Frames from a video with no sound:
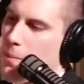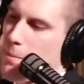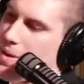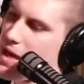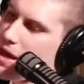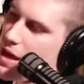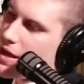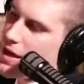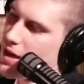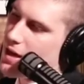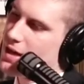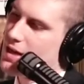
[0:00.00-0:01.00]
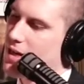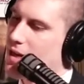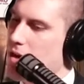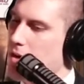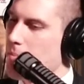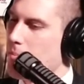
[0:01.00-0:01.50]
the big
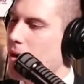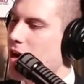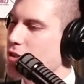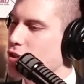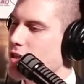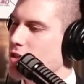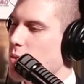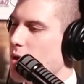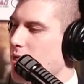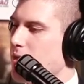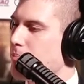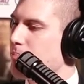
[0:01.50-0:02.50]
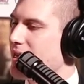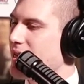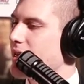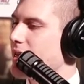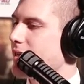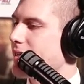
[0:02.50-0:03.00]
uh, mantras, one of the
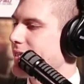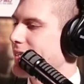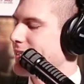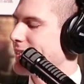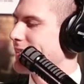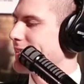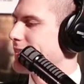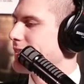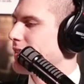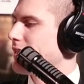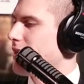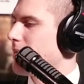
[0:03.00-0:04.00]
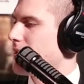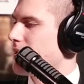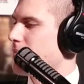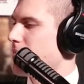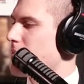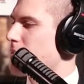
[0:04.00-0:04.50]
big uh,
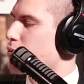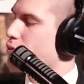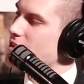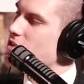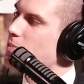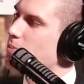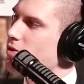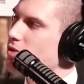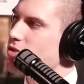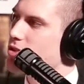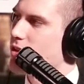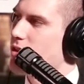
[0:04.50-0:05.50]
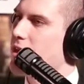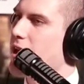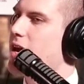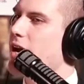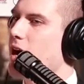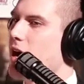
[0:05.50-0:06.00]
maybe principles
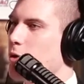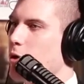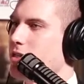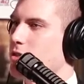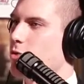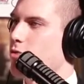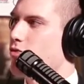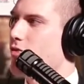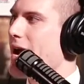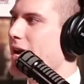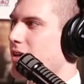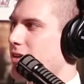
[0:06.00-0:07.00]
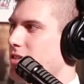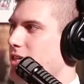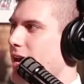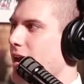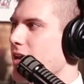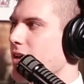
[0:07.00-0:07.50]
that I'm going to wreck
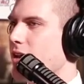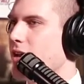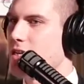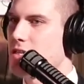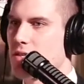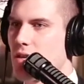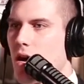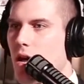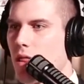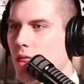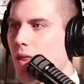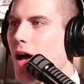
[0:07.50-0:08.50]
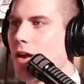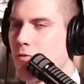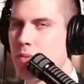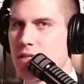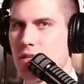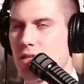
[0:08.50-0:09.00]
today is a lot of
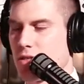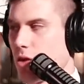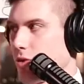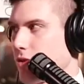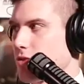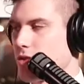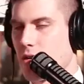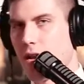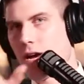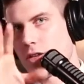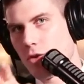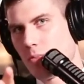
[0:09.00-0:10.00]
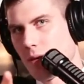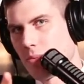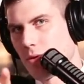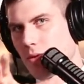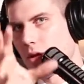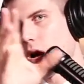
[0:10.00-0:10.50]
business owners, not you
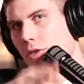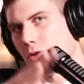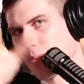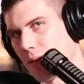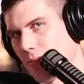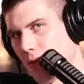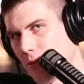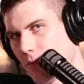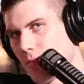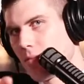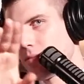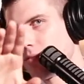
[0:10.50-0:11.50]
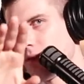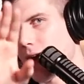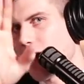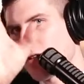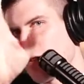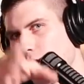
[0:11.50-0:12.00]
people, other people,
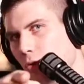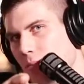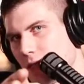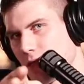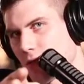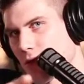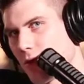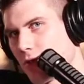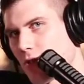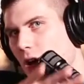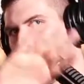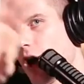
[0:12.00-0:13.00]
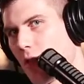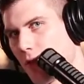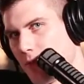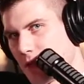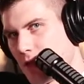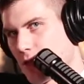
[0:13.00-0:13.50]
not you business owners, other
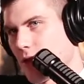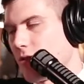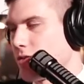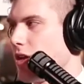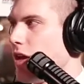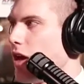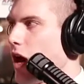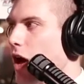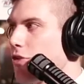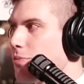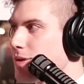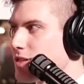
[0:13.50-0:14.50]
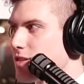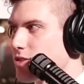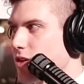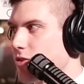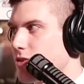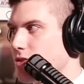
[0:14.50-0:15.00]
business owners. Other
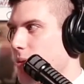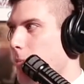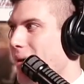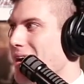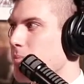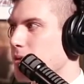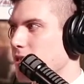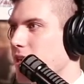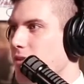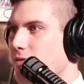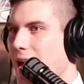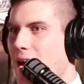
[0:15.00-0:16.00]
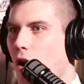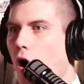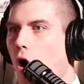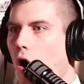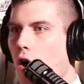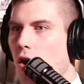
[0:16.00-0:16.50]
business owners might believe that
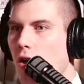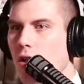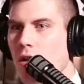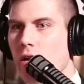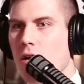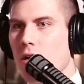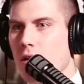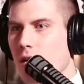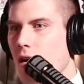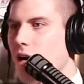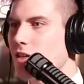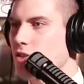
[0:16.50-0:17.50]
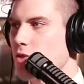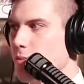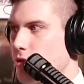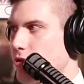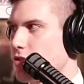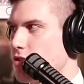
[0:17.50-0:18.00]
all
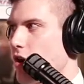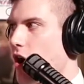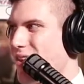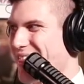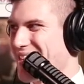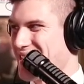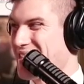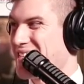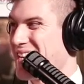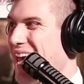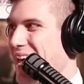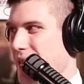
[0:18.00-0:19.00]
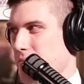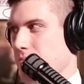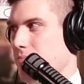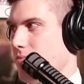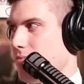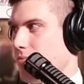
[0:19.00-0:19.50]
customers are the same
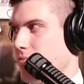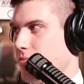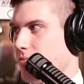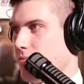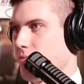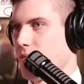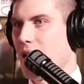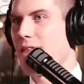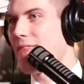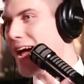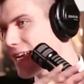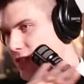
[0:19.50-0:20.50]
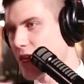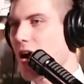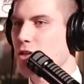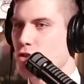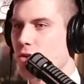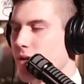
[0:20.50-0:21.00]
and that is
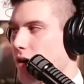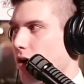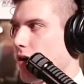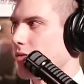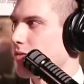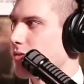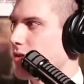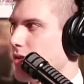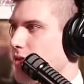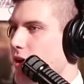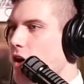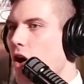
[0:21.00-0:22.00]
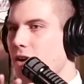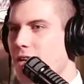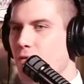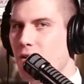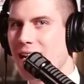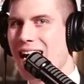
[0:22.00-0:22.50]
not true at all. There are
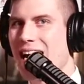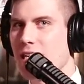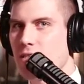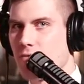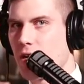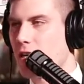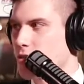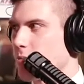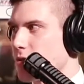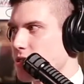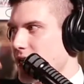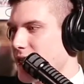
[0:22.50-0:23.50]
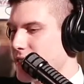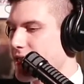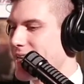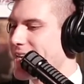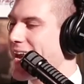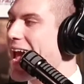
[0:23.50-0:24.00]
different kinds of customers, and
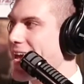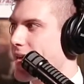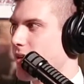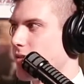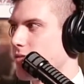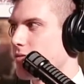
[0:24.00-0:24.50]
today